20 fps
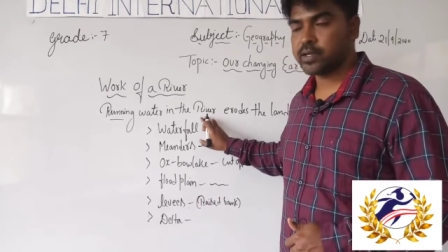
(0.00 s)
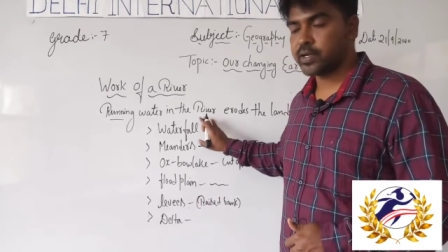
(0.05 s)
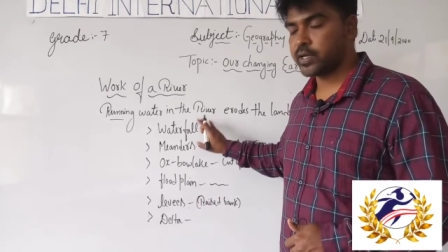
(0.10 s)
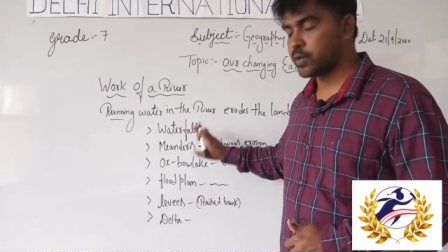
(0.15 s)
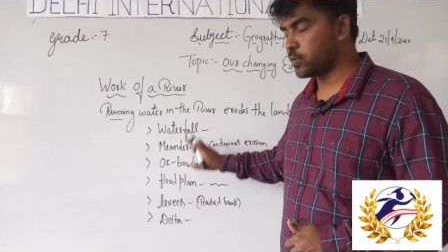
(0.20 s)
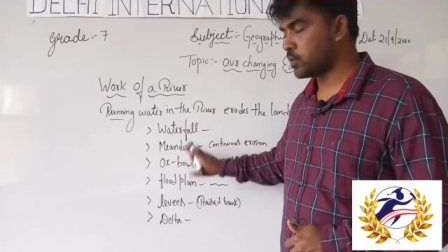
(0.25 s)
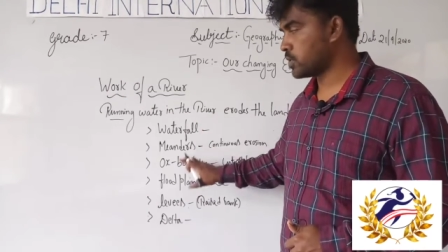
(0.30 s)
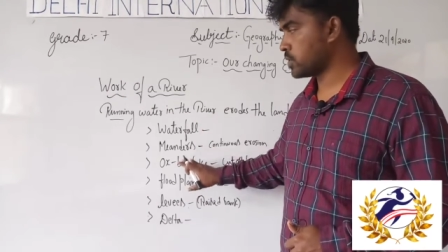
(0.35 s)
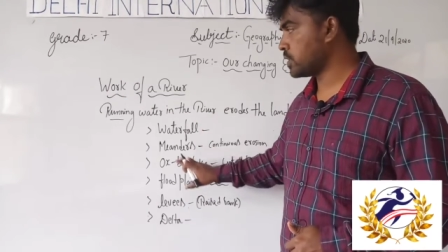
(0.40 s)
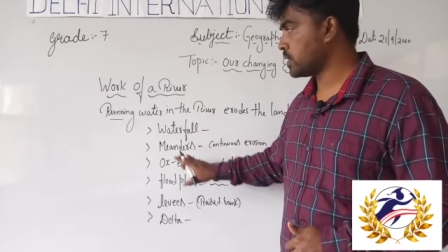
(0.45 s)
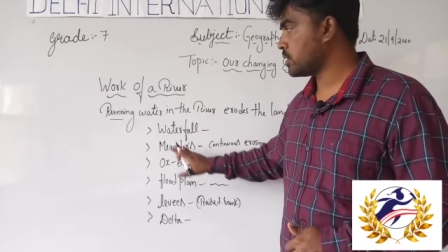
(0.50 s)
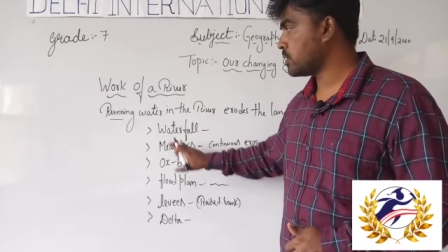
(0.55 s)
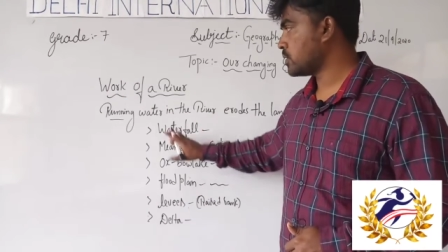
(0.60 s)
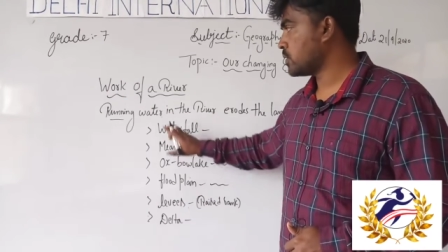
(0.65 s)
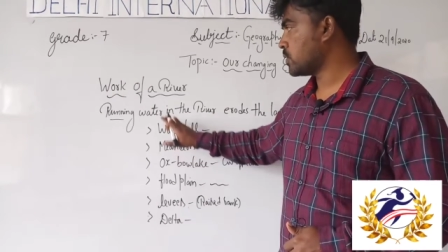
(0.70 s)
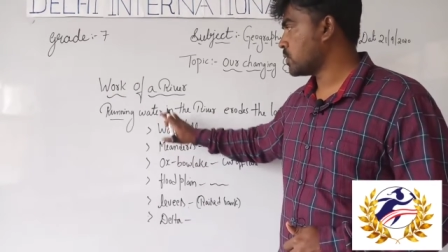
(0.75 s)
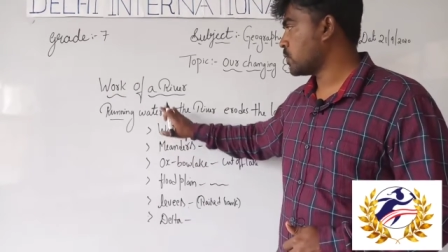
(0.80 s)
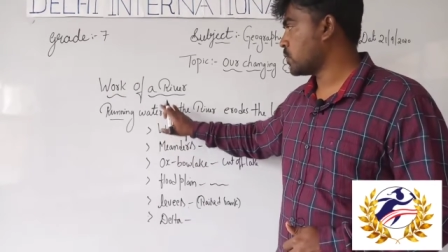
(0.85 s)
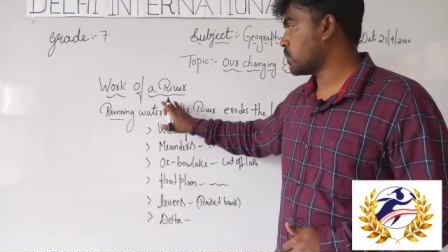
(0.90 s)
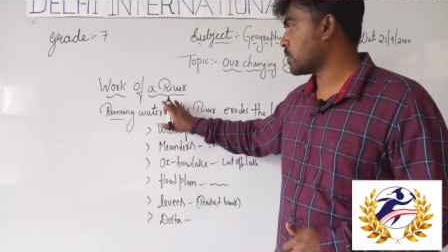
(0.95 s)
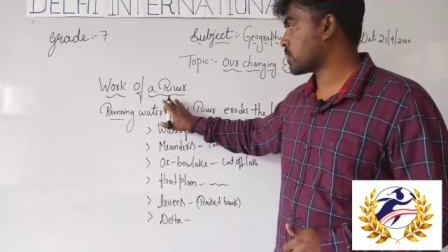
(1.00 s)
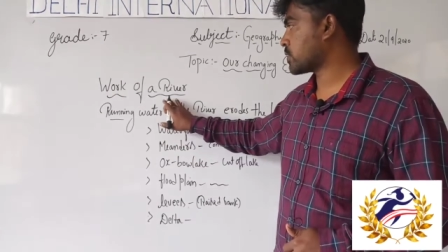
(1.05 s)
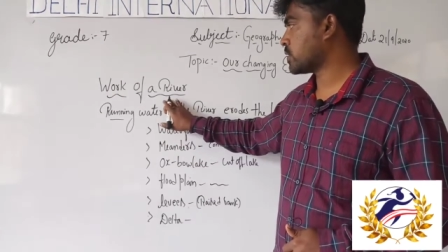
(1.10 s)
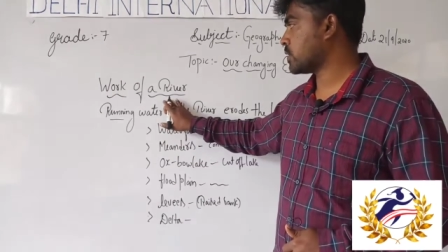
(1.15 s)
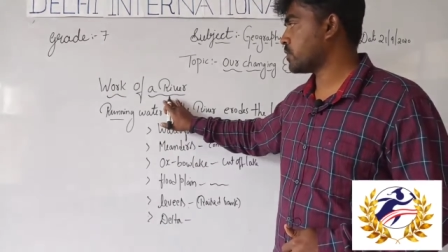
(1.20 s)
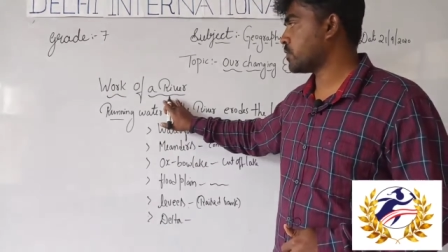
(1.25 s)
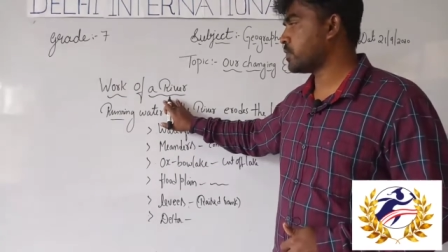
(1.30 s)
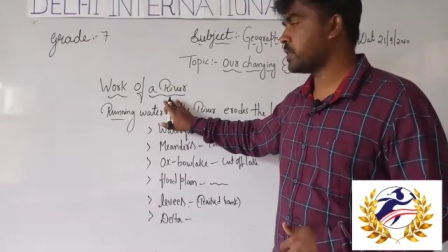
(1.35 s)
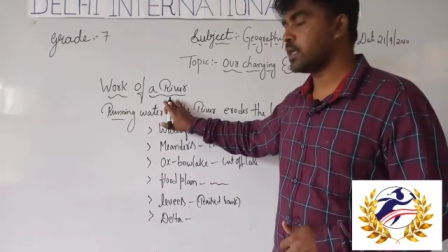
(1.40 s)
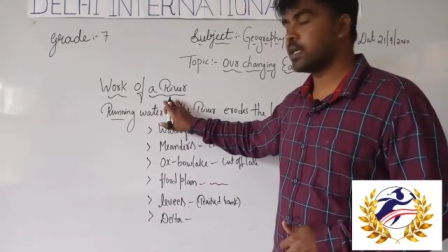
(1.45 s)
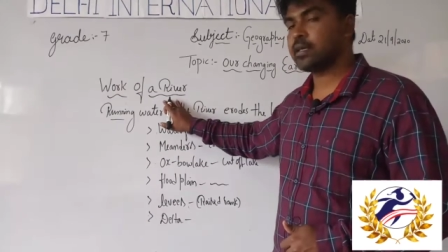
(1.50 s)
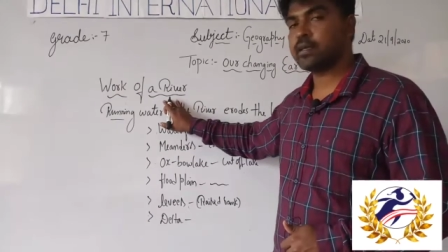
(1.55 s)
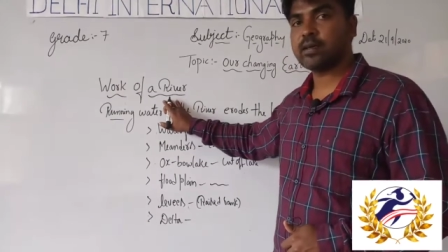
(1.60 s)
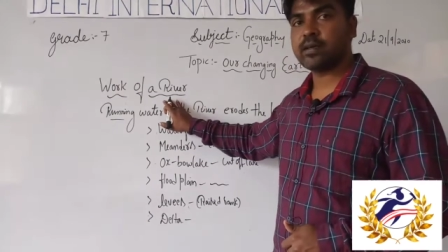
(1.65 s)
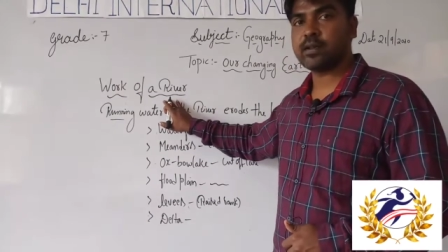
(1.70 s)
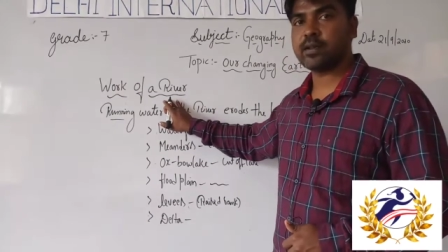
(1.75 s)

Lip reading: due to the work of the